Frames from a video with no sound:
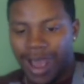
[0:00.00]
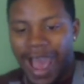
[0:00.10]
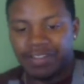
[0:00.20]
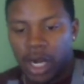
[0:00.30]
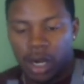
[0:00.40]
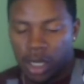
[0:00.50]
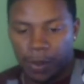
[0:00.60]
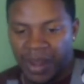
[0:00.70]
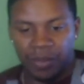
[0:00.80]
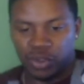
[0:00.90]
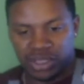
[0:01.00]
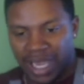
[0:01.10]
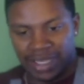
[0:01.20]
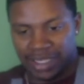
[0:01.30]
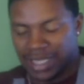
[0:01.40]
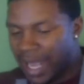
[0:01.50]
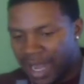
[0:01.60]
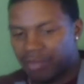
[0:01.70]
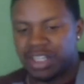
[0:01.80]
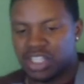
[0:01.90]
I've heard people say this at
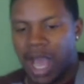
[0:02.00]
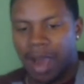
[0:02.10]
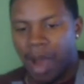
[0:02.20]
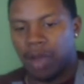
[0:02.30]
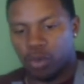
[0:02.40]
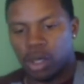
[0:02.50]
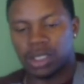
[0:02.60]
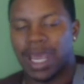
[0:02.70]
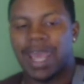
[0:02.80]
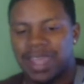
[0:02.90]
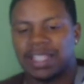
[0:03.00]
every job I worked at.